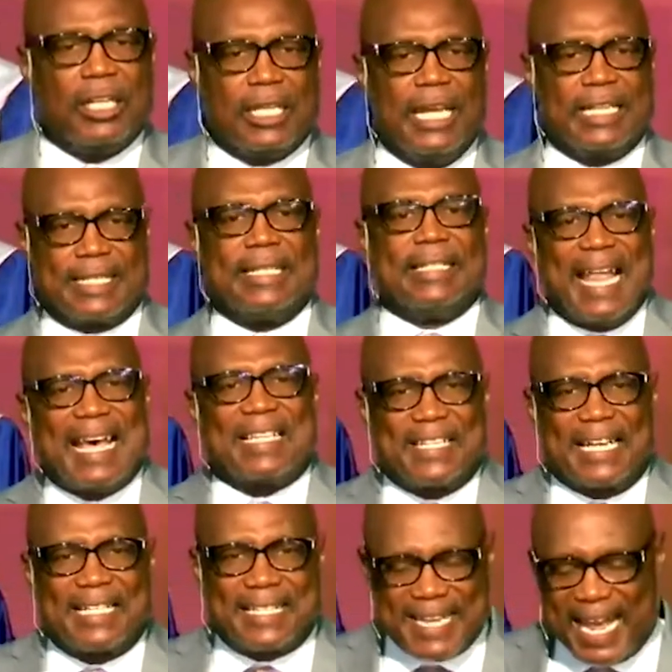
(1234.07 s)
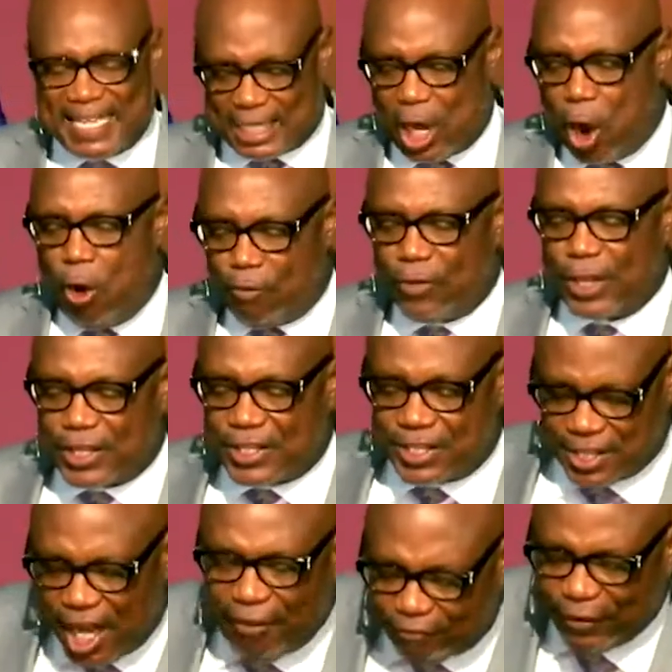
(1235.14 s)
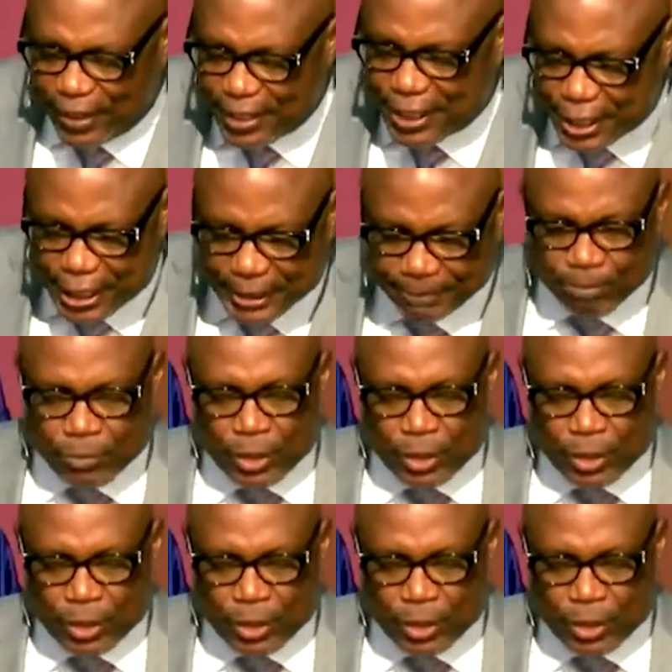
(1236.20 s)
It's that success on the surface